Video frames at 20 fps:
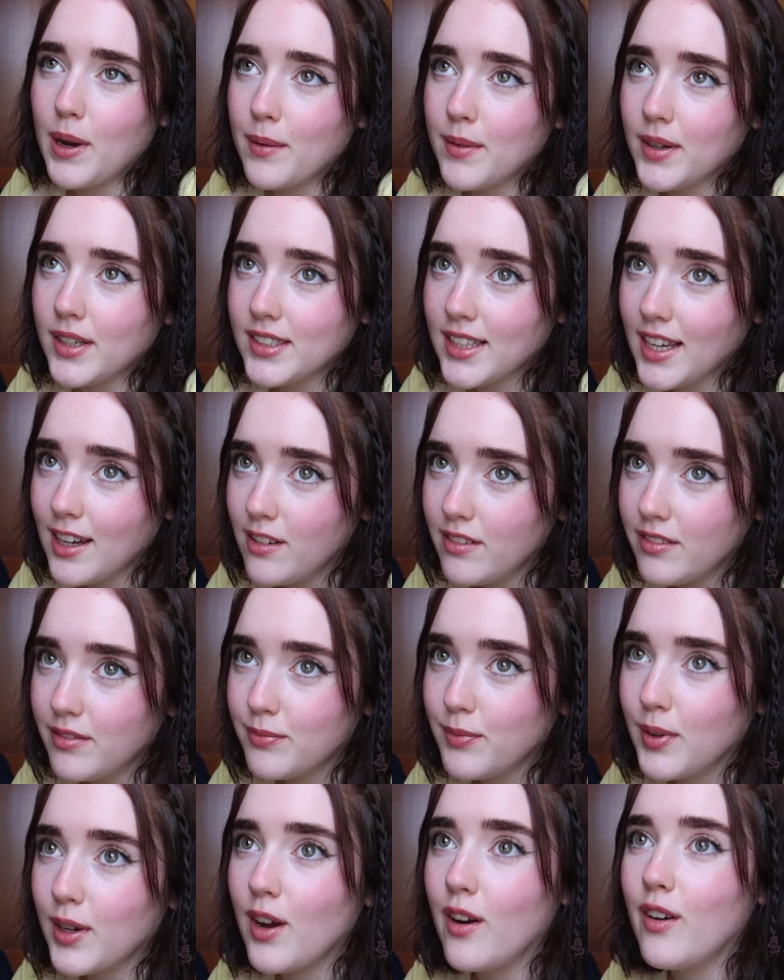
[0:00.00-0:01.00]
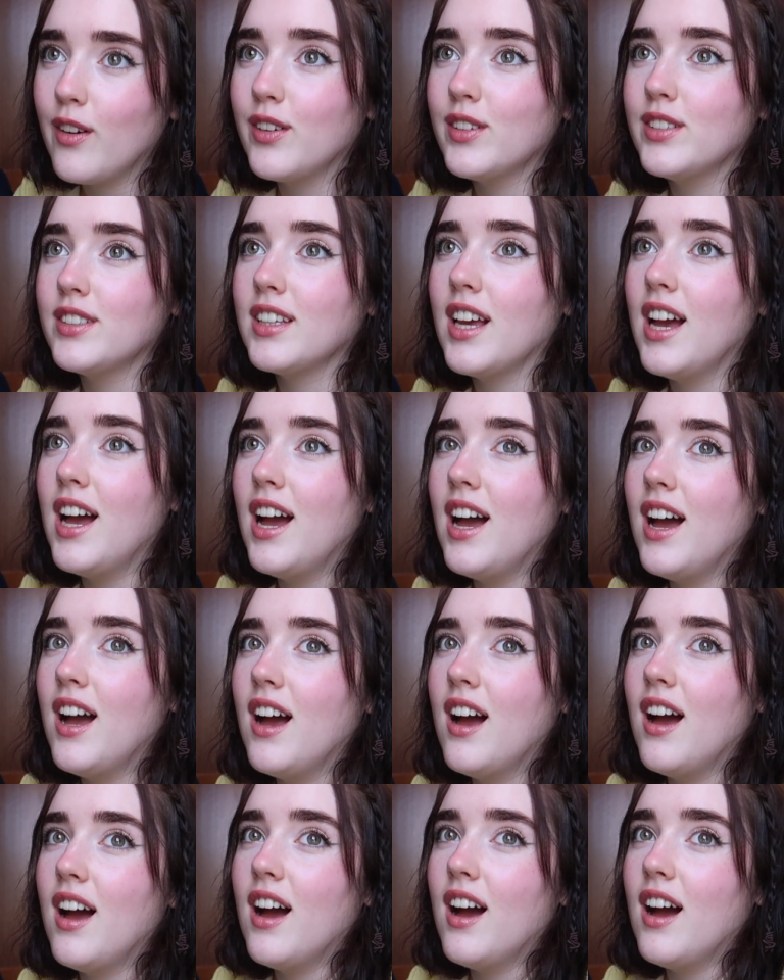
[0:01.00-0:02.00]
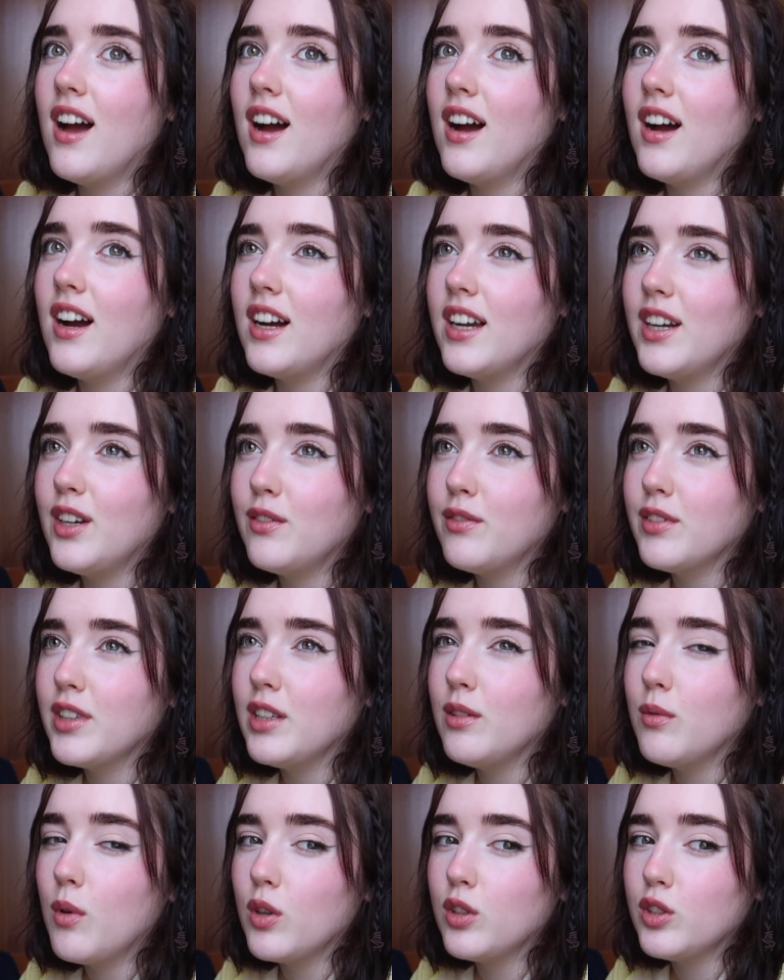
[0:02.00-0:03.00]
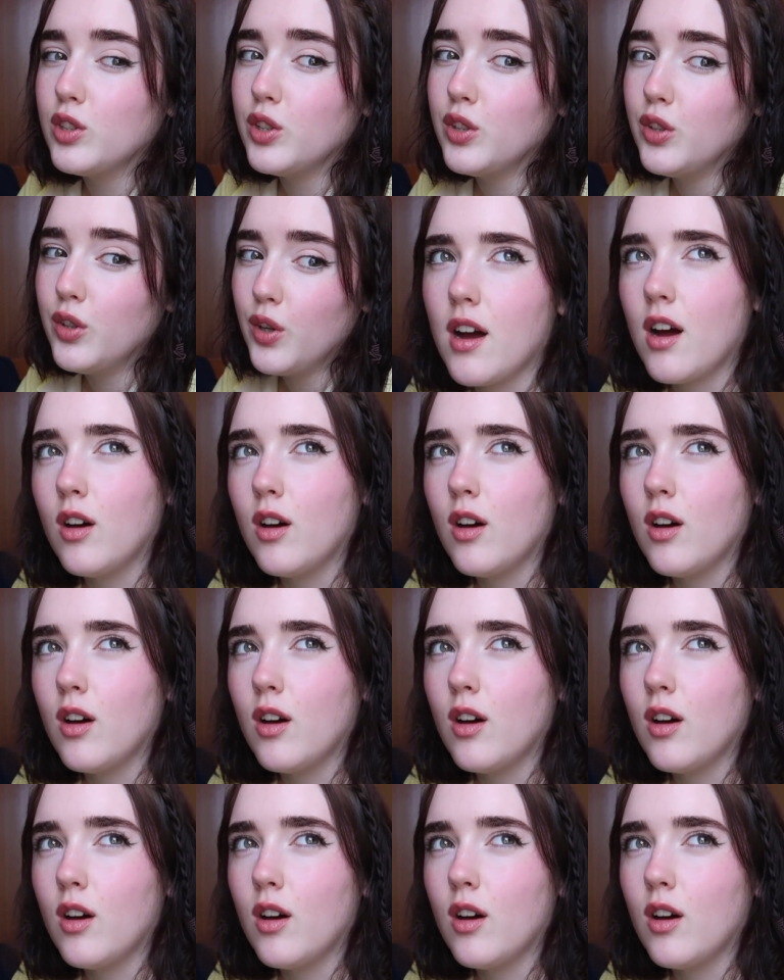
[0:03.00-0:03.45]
by myself because I don't really want to.